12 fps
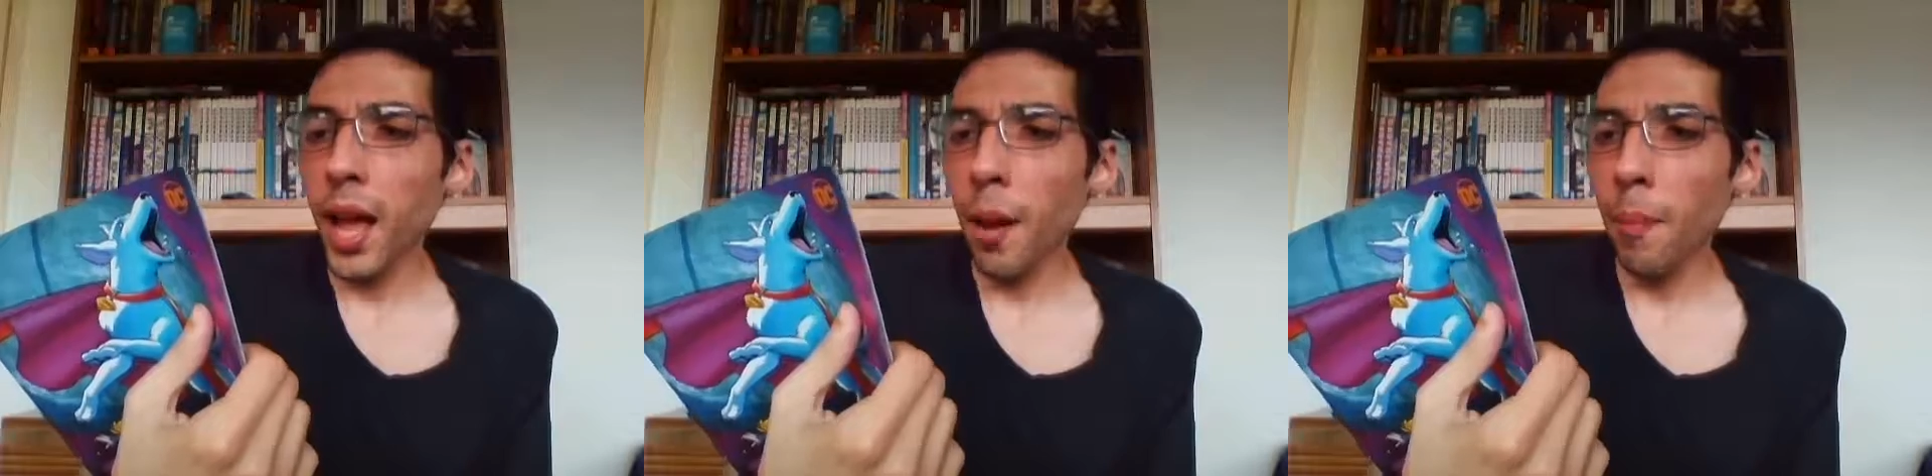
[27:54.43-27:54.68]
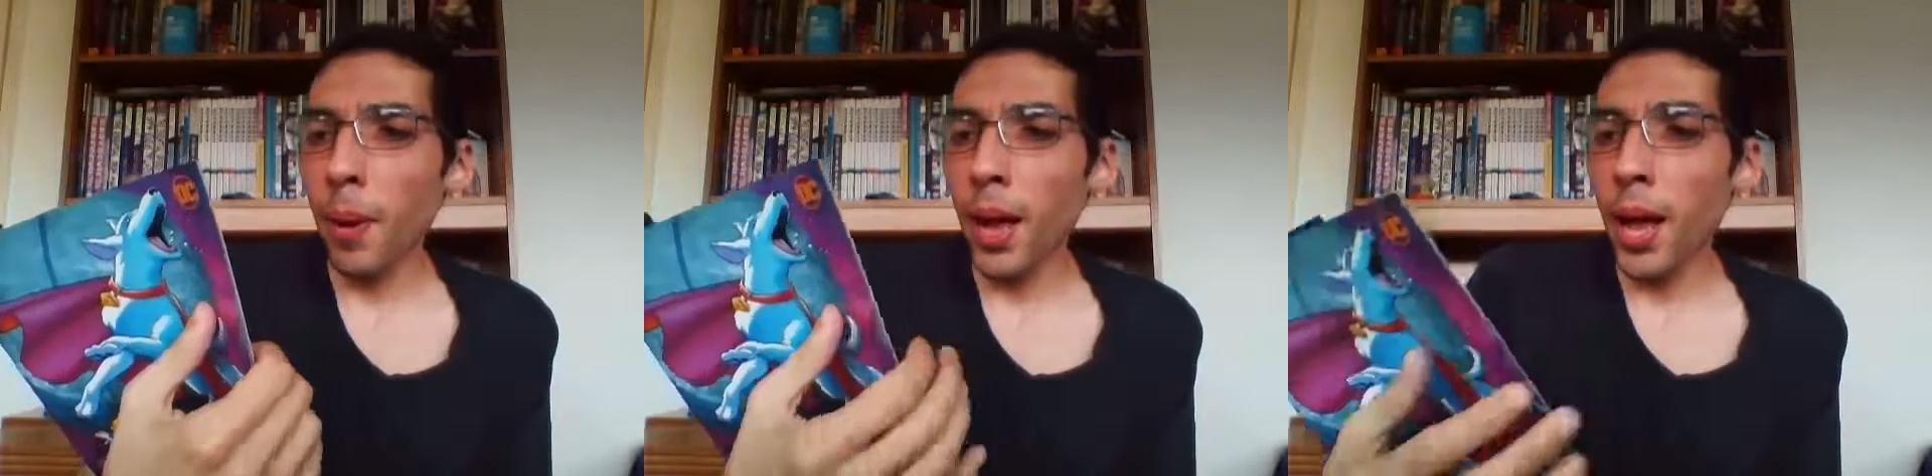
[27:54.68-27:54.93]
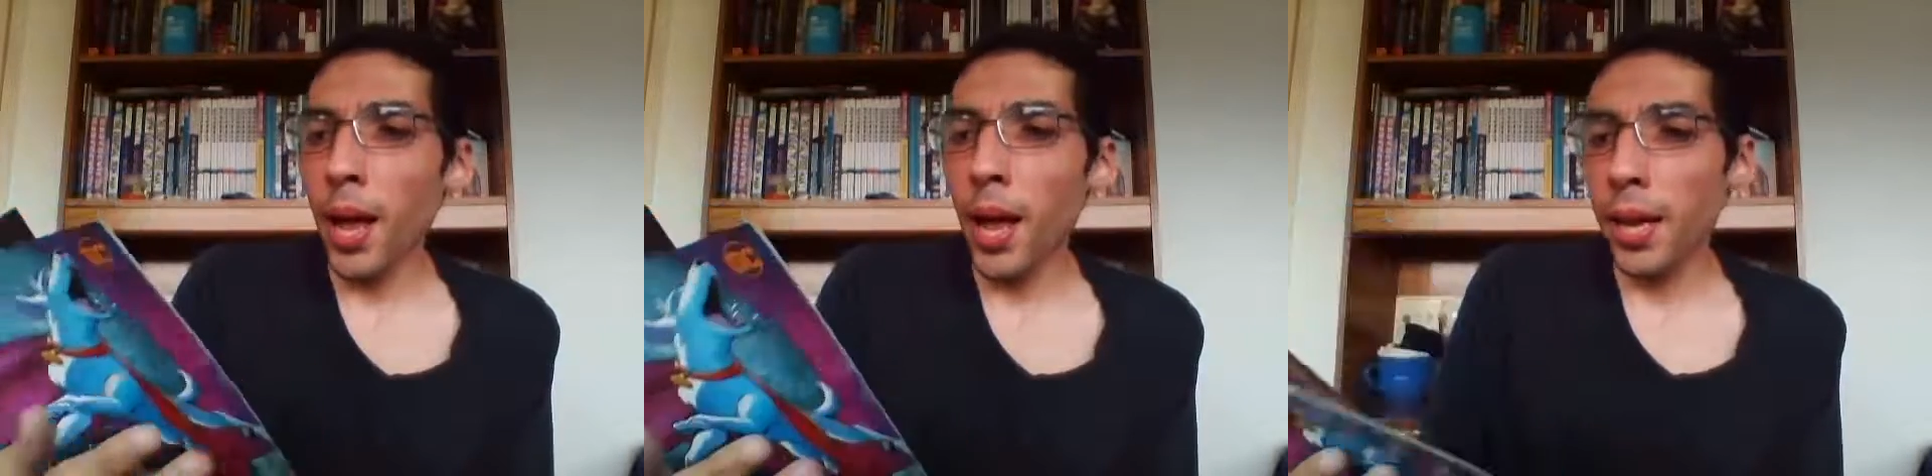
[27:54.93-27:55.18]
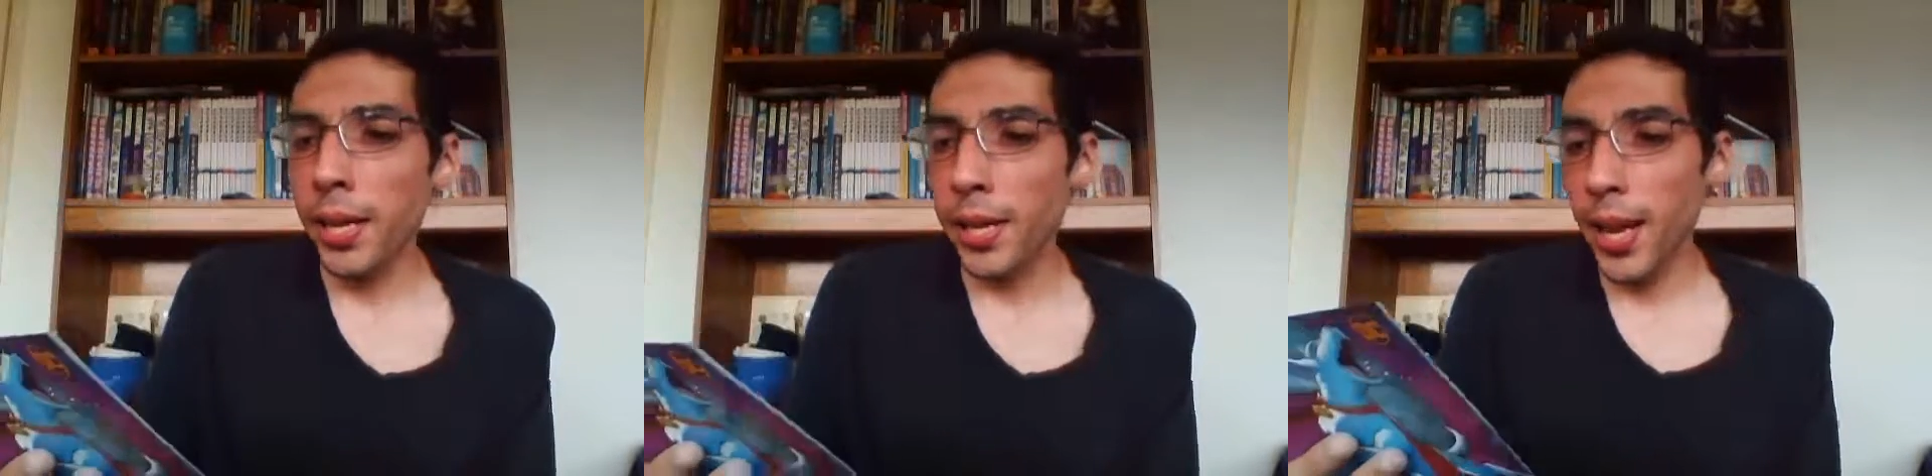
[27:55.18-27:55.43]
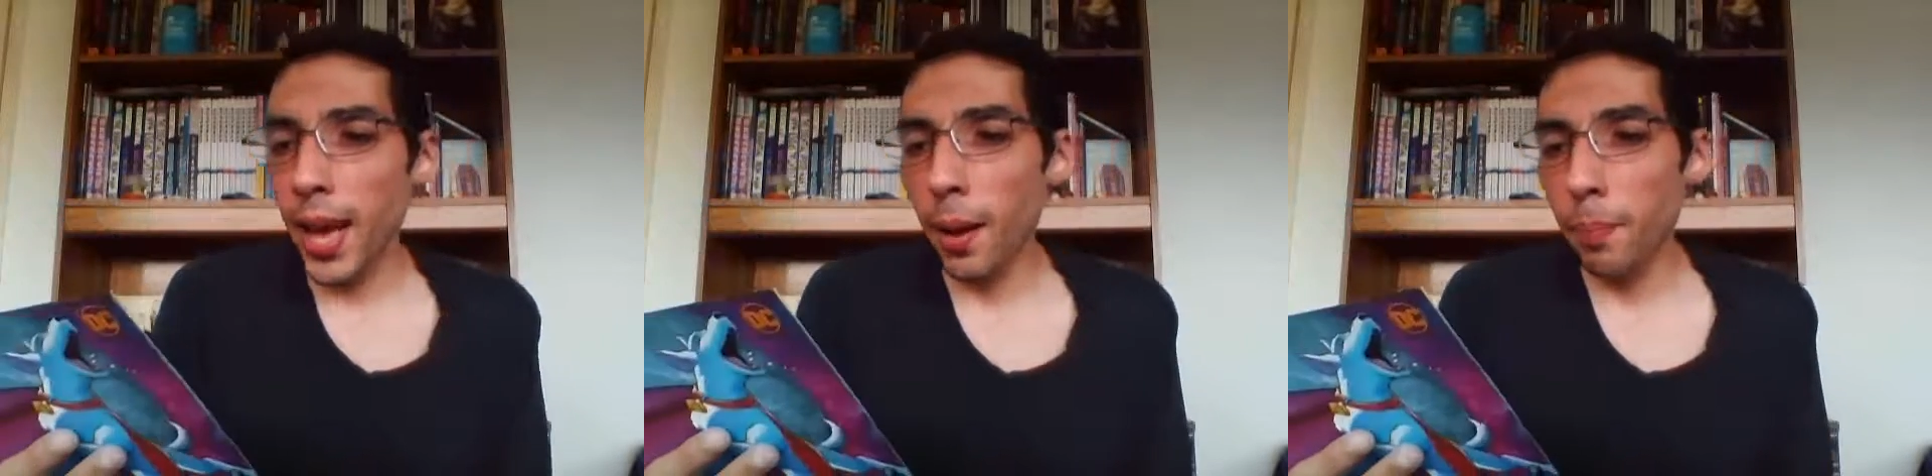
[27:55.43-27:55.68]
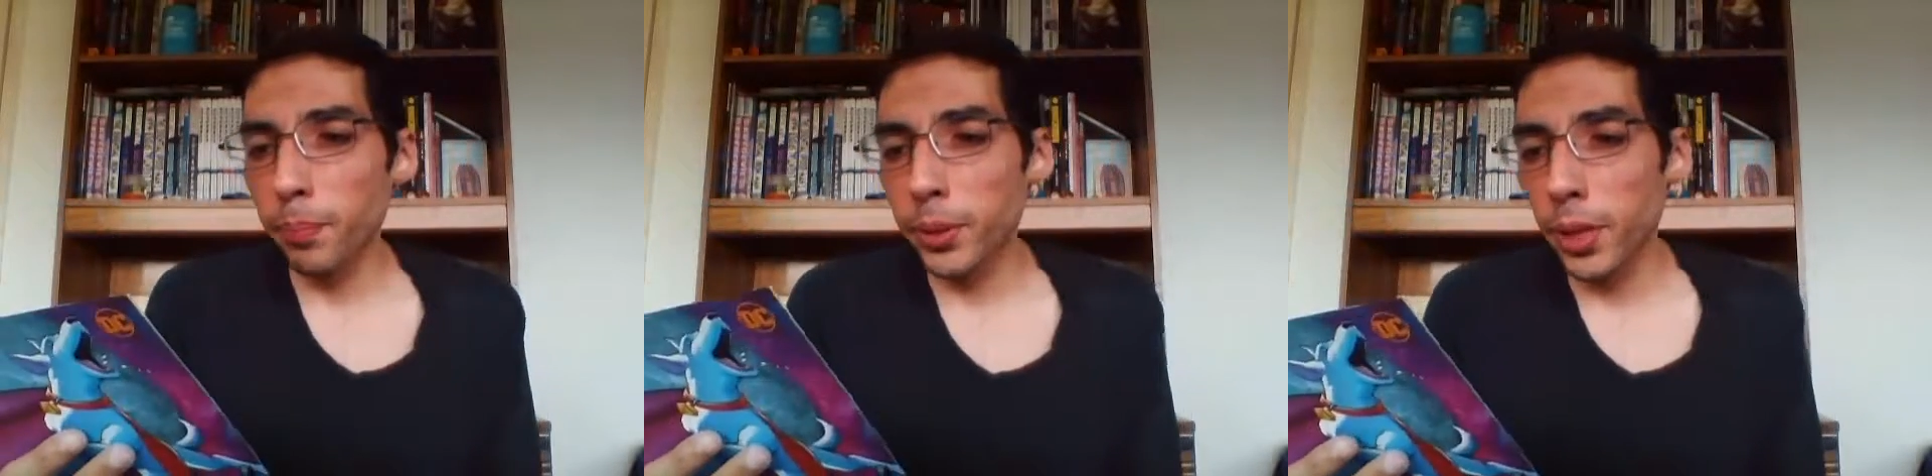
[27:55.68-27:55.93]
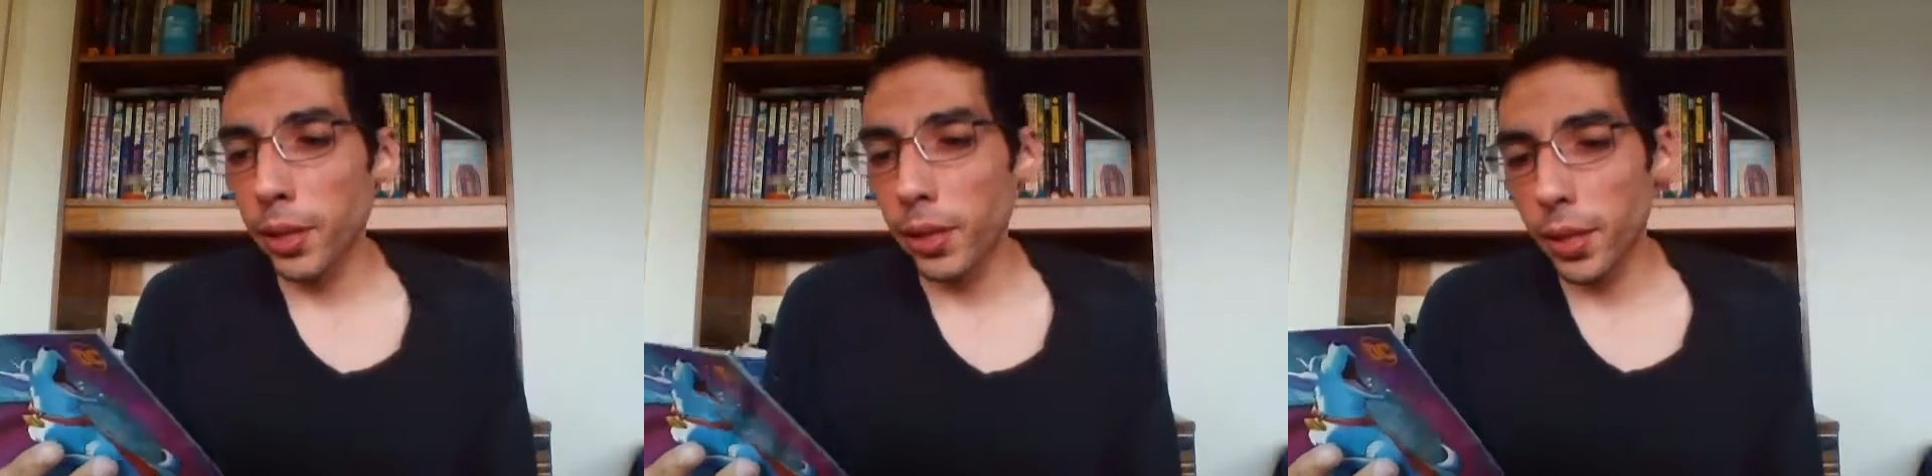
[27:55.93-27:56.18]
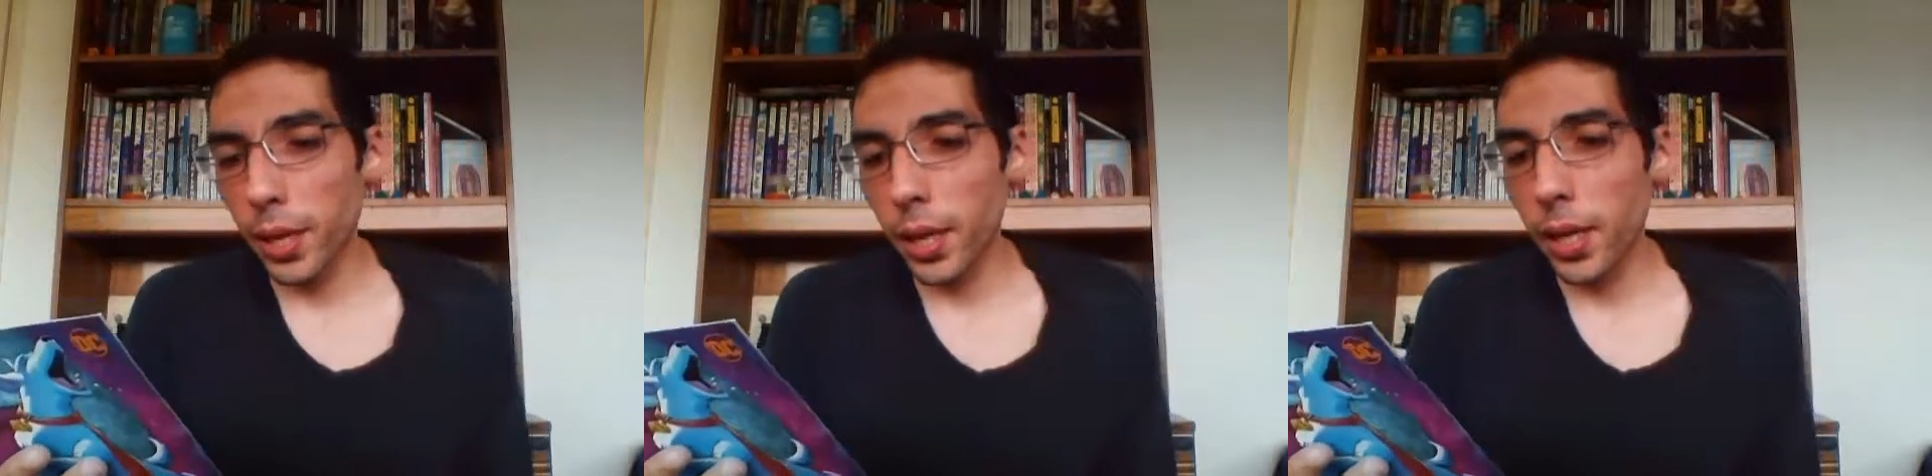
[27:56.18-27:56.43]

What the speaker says: Ali Apsa,